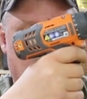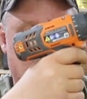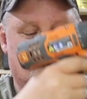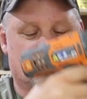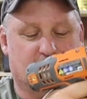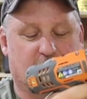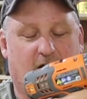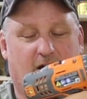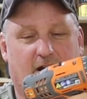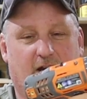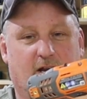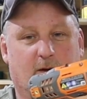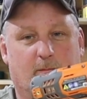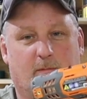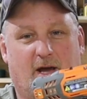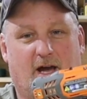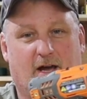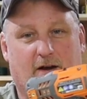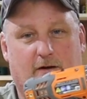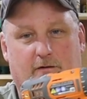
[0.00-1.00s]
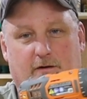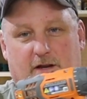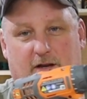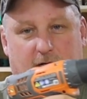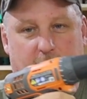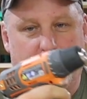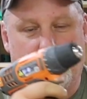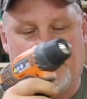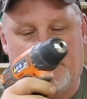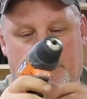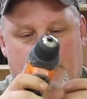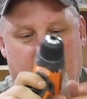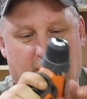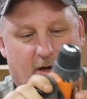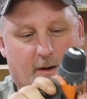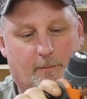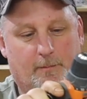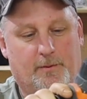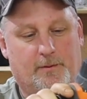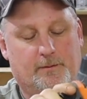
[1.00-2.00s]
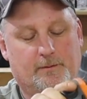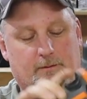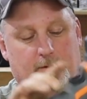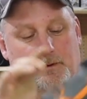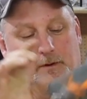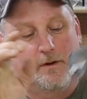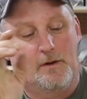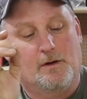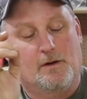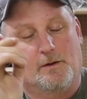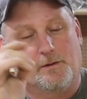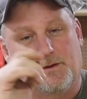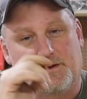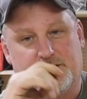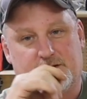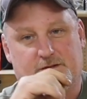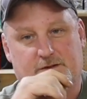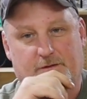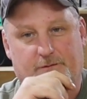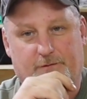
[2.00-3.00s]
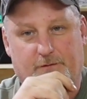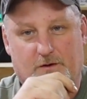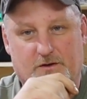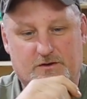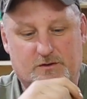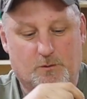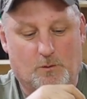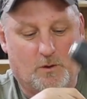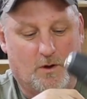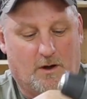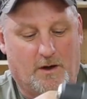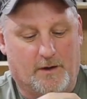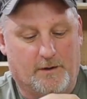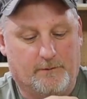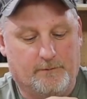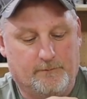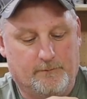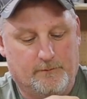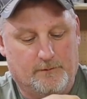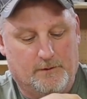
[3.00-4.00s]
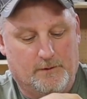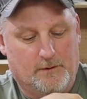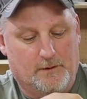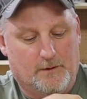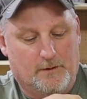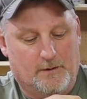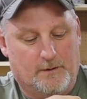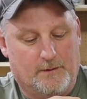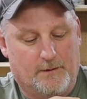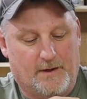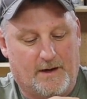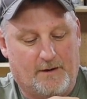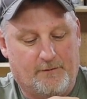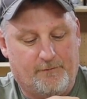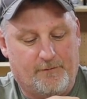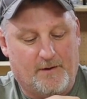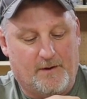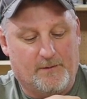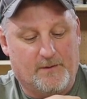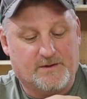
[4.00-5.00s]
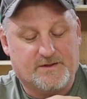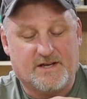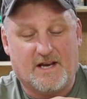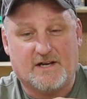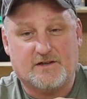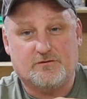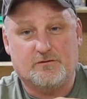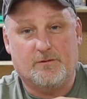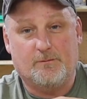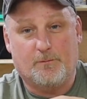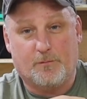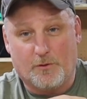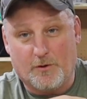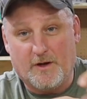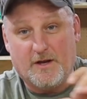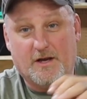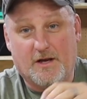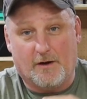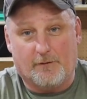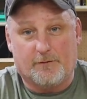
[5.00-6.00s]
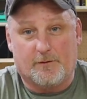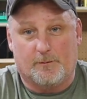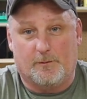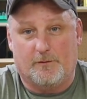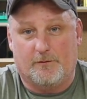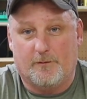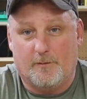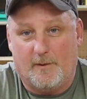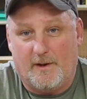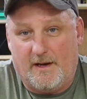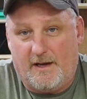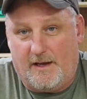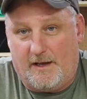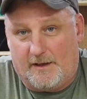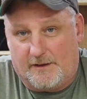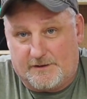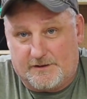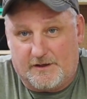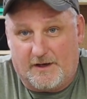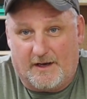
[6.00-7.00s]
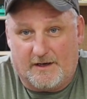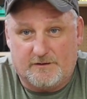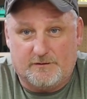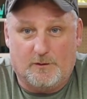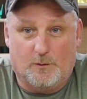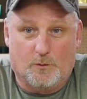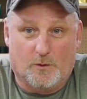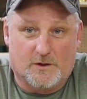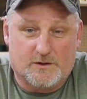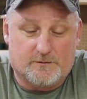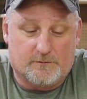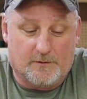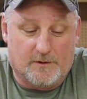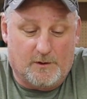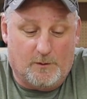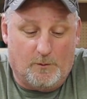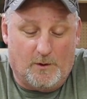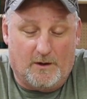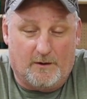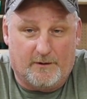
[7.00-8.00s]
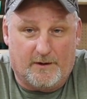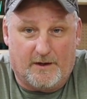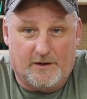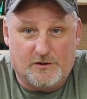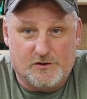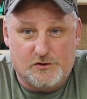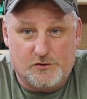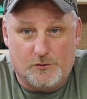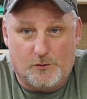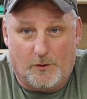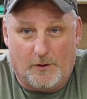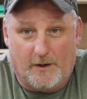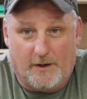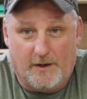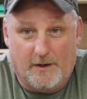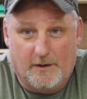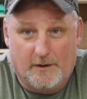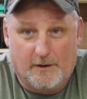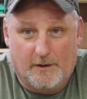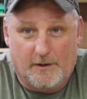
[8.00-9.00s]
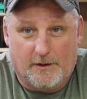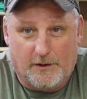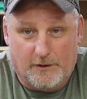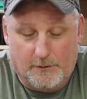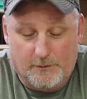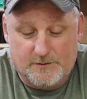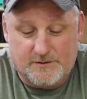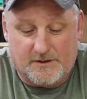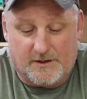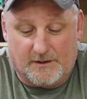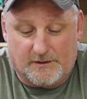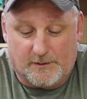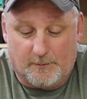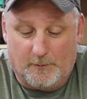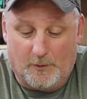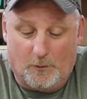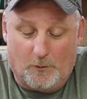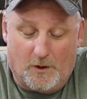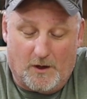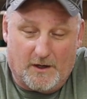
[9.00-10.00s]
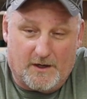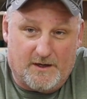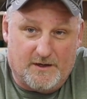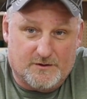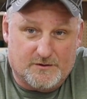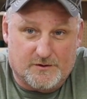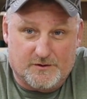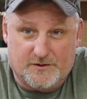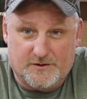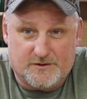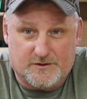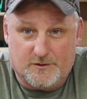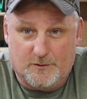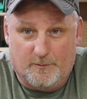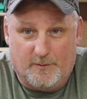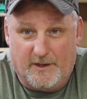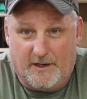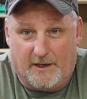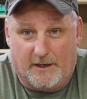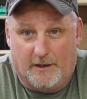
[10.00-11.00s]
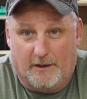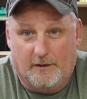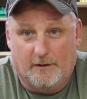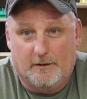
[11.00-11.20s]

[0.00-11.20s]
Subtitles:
slide-in battery into the grip, this is the first one that I've found that's actually pretty comfortable for my hands. It actually works really well, and I enjoy using it. The Milwaukees are just too big.